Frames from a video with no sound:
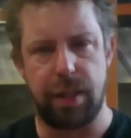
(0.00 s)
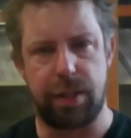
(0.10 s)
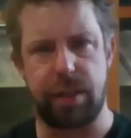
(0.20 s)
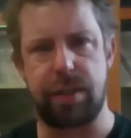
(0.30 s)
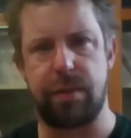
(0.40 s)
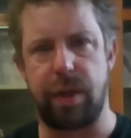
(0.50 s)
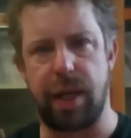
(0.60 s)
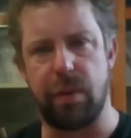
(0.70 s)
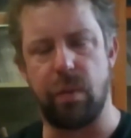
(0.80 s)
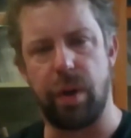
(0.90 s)
just
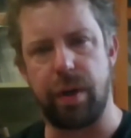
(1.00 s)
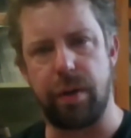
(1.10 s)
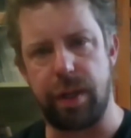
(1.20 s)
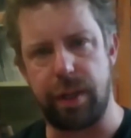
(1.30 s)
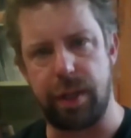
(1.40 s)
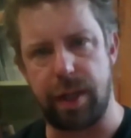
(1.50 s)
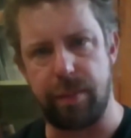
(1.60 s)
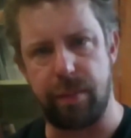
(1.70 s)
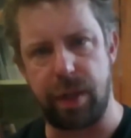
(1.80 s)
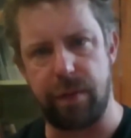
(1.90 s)
re-add water and
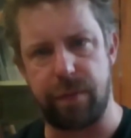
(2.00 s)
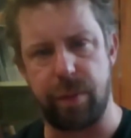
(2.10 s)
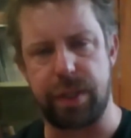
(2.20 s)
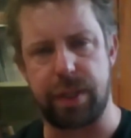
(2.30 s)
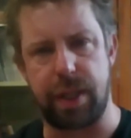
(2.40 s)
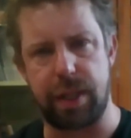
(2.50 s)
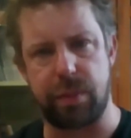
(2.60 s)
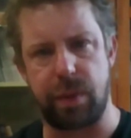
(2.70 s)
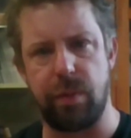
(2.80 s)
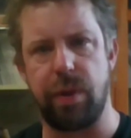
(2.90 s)
ferment it as
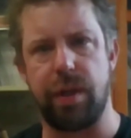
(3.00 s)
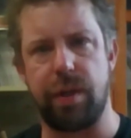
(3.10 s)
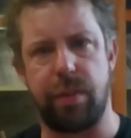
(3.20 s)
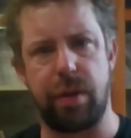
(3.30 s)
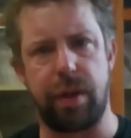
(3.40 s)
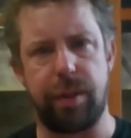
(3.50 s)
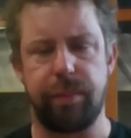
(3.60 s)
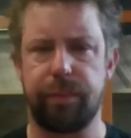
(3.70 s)
we would at the brewery.